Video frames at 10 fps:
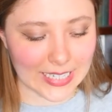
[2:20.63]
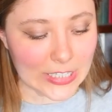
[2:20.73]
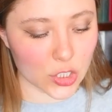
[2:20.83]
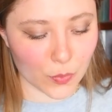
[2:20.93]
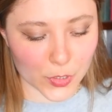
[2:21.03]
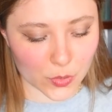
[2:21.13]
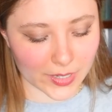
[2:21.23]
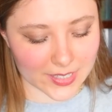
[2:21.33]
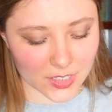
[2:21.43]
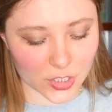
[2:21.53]
It's super
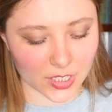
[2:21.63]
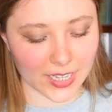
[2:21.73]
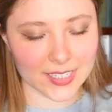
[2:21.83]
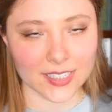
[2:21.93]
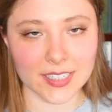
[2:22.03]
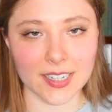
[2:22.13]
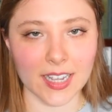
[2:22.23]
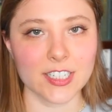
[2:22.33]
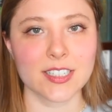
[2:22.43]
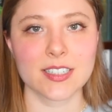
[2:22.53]
short. It's such a classic.
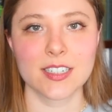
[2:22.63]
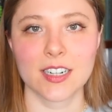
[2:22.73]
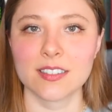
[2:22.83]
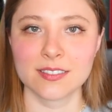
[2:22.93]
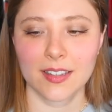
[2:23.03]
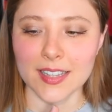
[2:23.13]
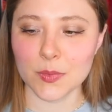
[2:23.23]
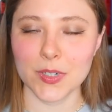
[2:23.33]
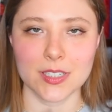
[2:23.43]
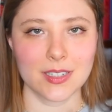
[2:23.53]
I just, you know,
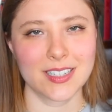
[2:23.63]
this one is.